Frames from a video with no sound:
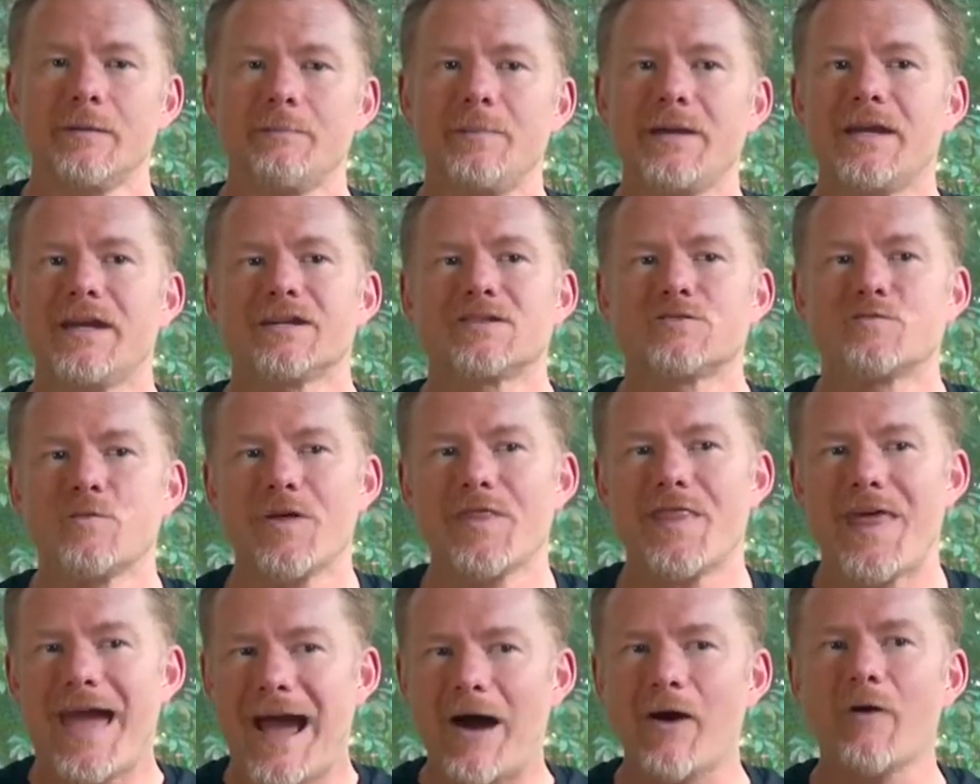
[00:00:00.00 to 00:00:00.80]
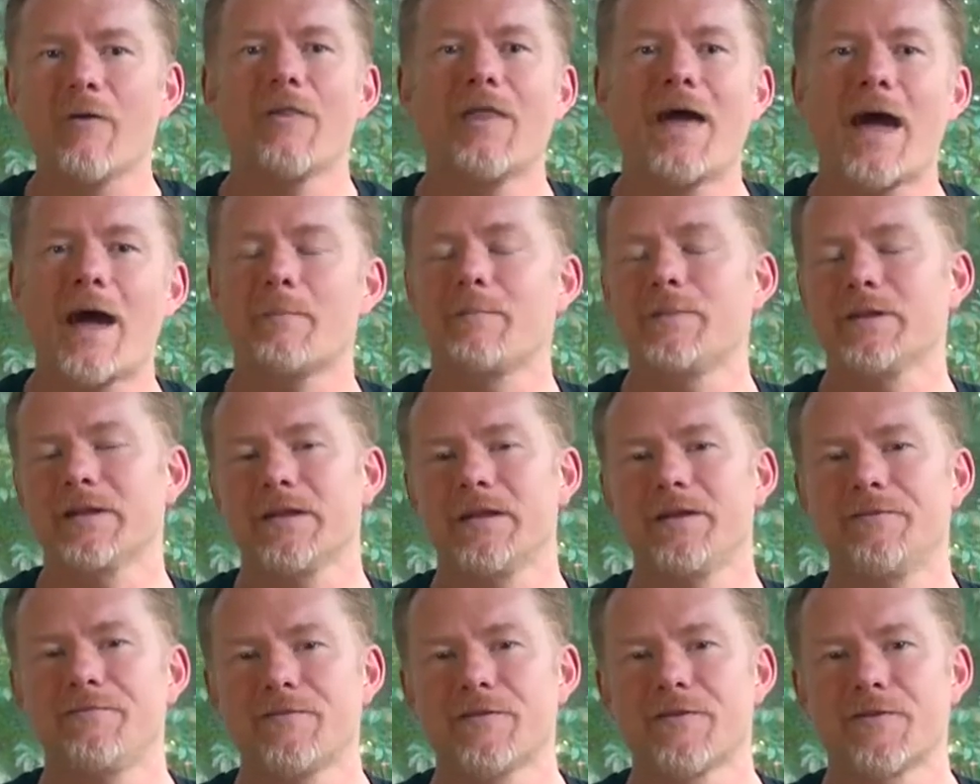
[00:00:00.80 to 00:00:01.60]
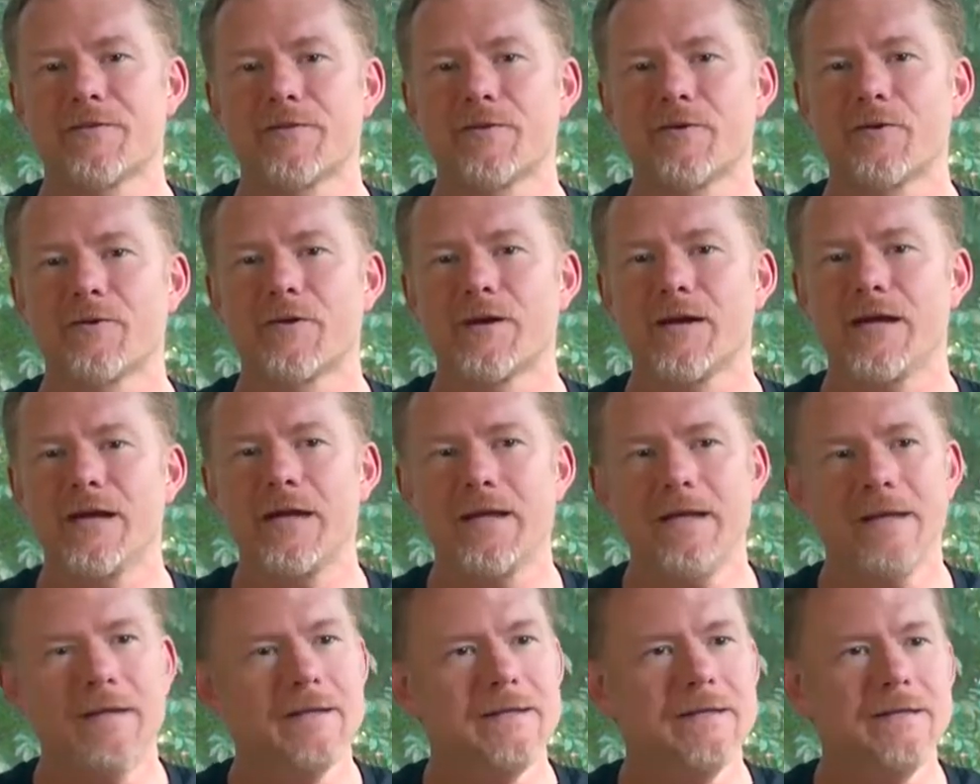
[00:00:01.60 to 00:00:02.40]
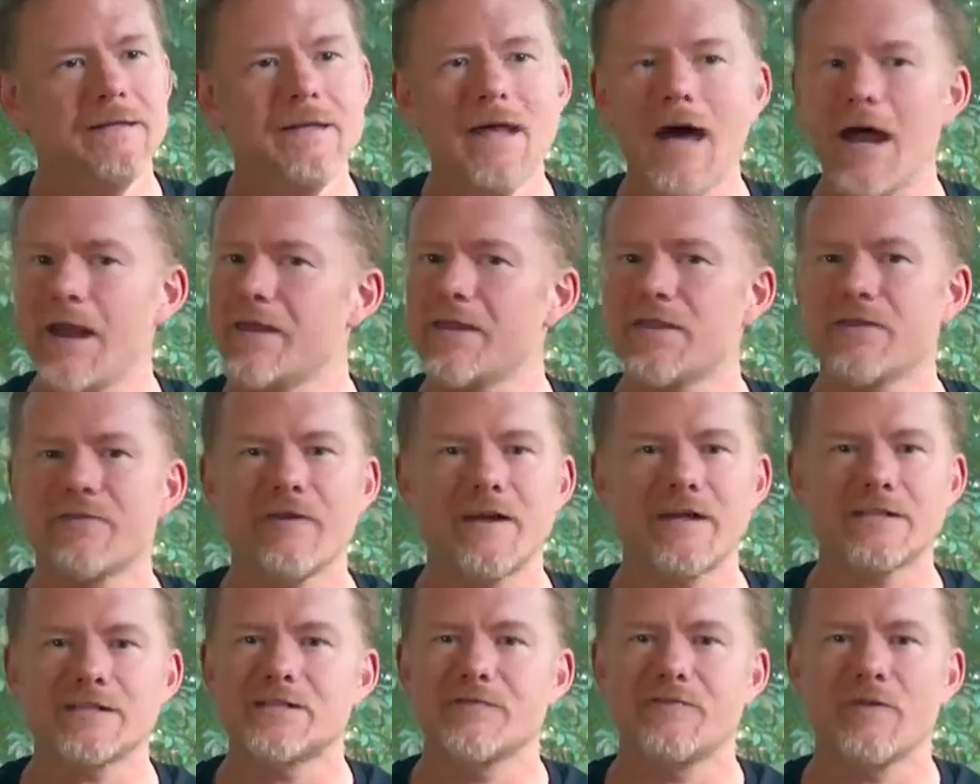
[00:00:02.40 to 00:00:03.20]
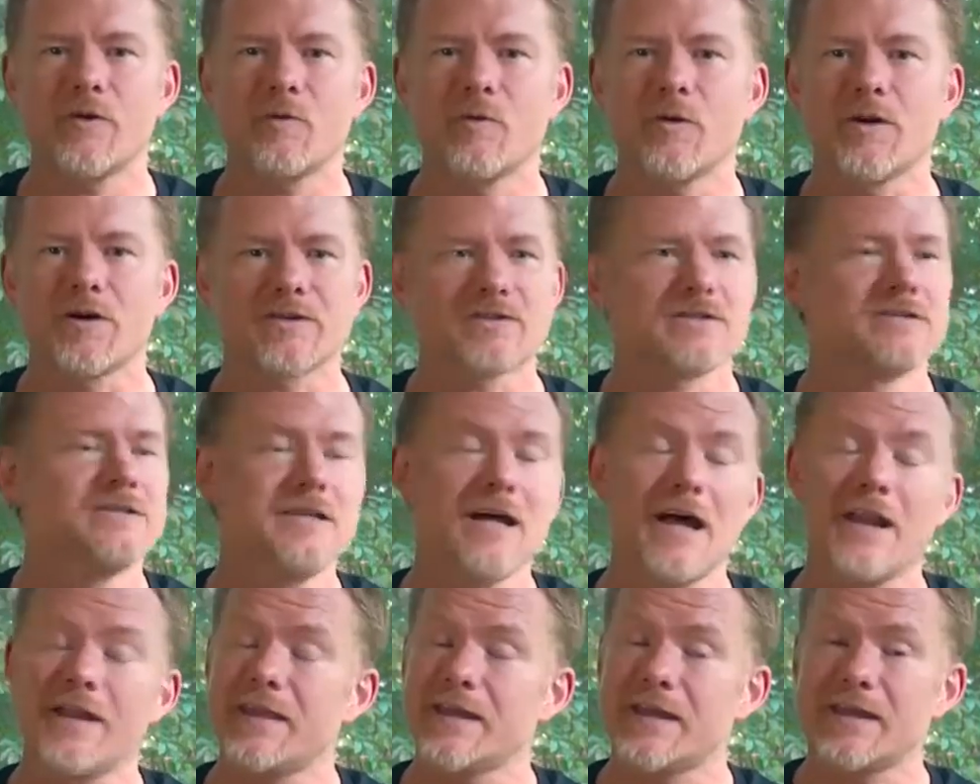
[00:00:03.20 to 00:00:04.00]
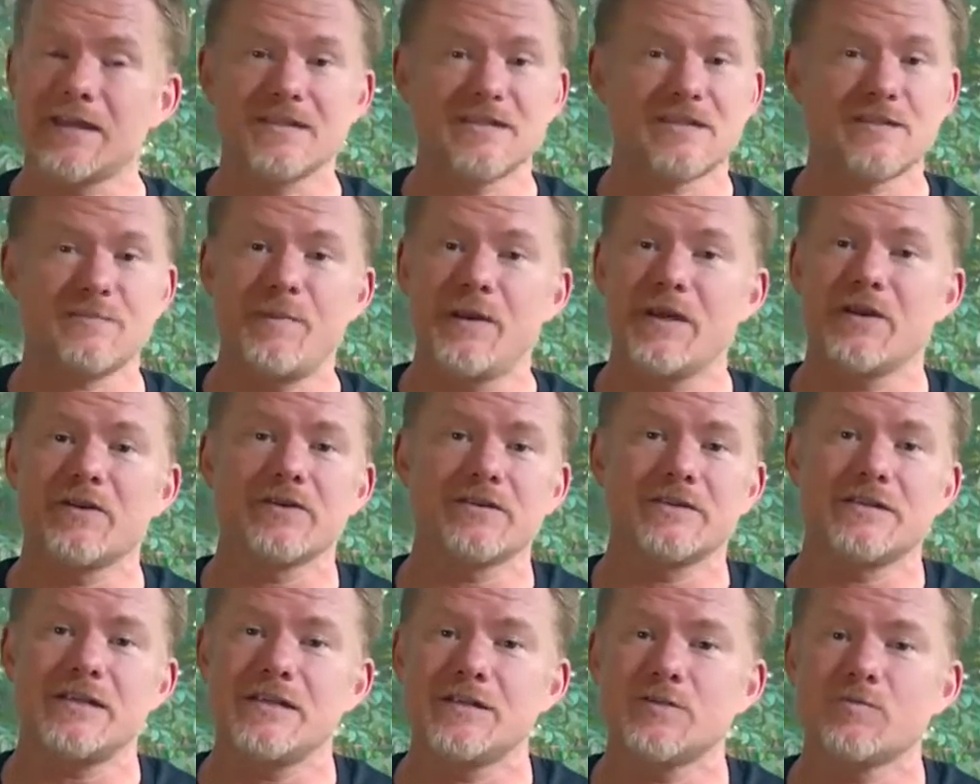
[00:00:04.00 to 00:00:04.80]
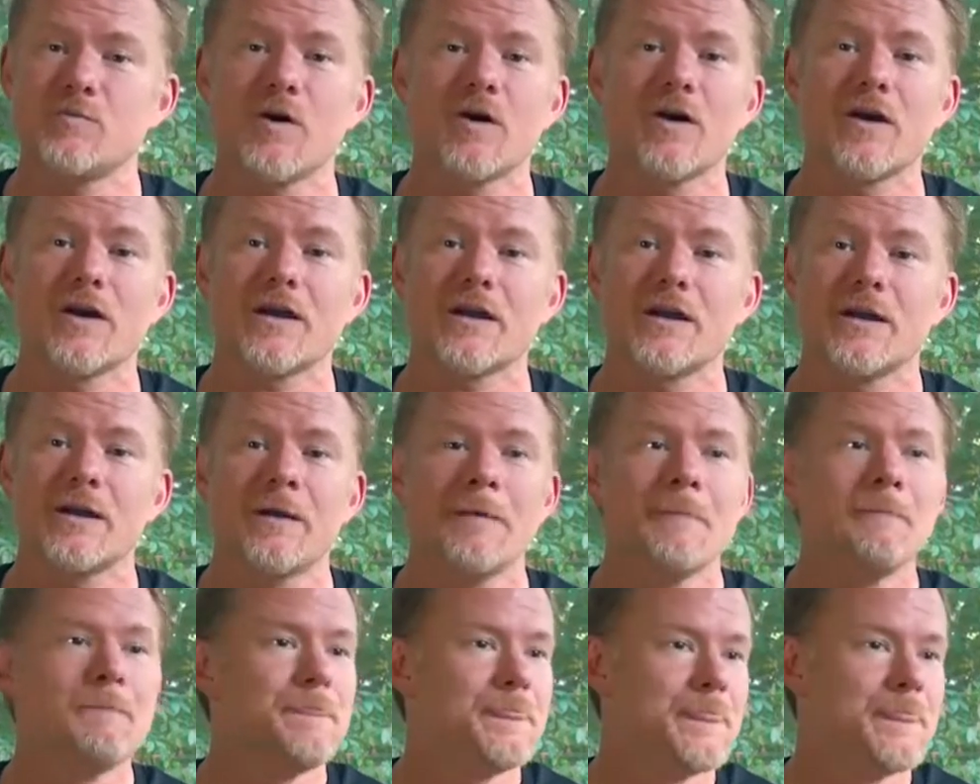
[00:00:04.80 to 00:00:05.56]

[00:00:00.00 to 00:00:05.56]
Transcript: Because without that belief in authority, none of the rest of it works. None of the conspiracies work.